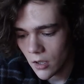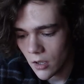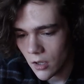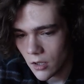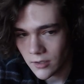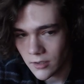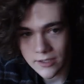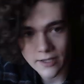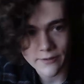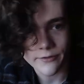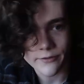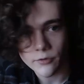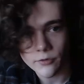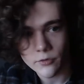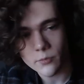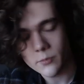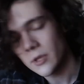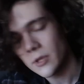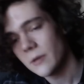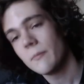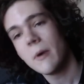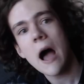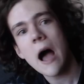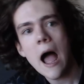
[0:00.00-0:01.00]
leftover
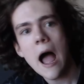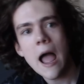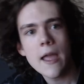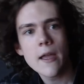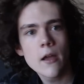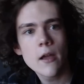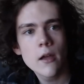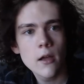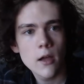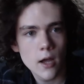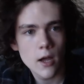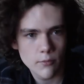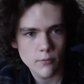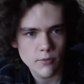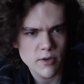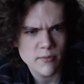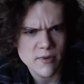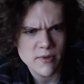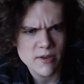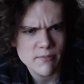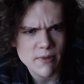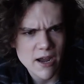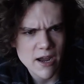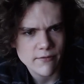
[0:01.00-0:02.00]
meat pie. We had
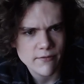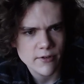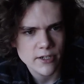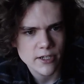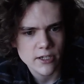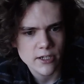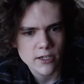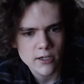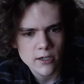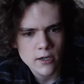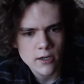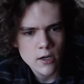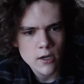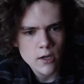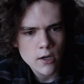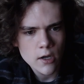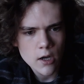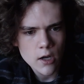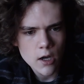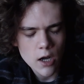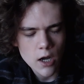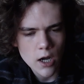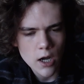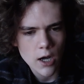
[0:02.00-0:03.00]
meat pie for dinner.
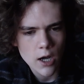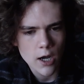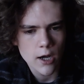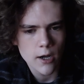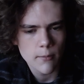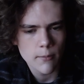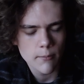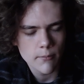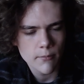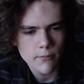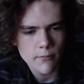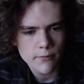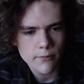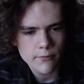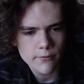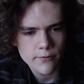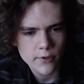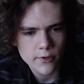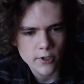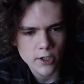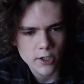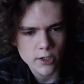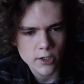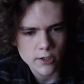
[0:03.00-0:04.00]

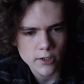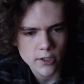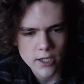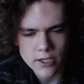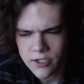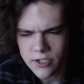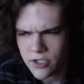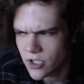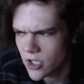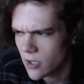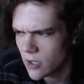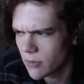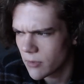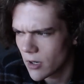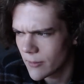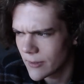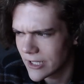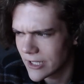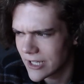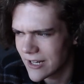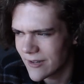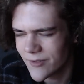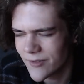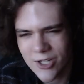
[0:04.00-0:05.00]
For lunch, I'm
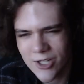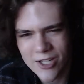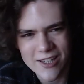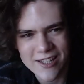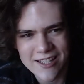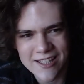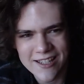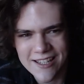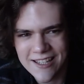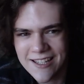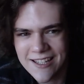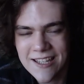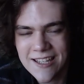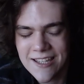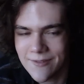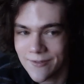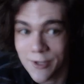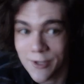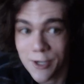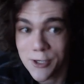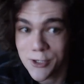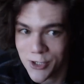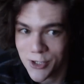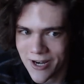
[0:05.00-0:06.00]
probably gonna have chili,
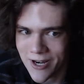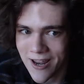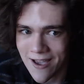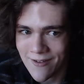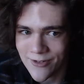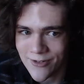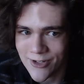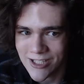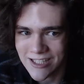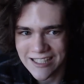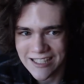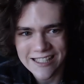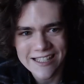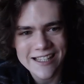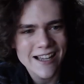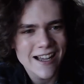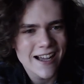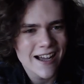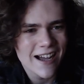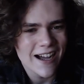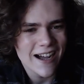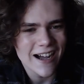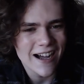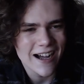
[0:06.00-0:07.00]
even though I shouldn't have chili.
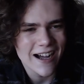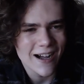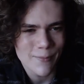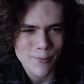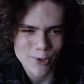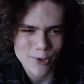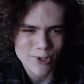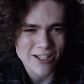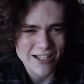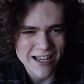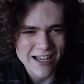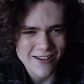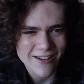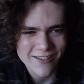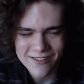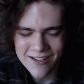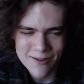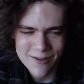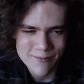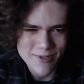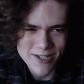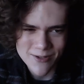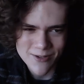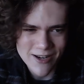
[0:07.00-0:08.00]

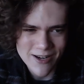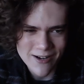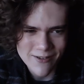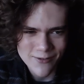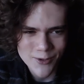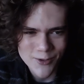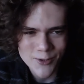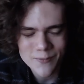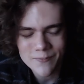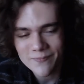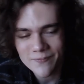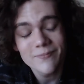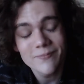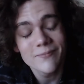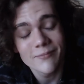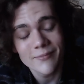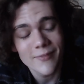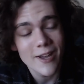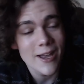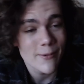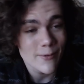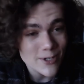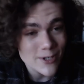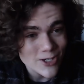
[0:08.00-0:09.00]
I'm still kind of full.
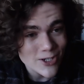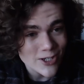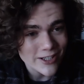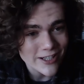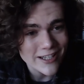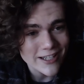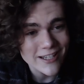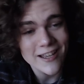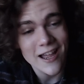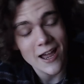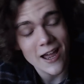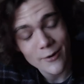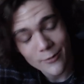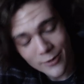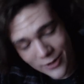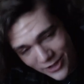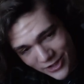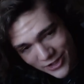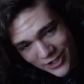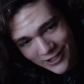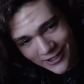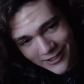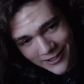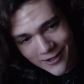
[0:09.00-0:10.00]
I want chili. I don't want
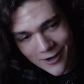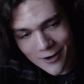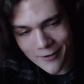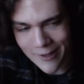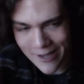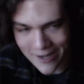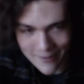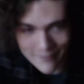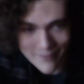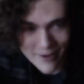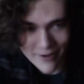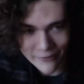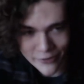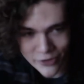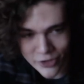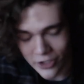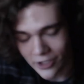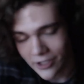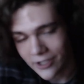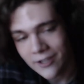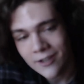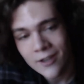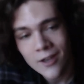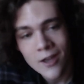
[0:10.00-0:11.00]
the chili to go bad. I'm having chili.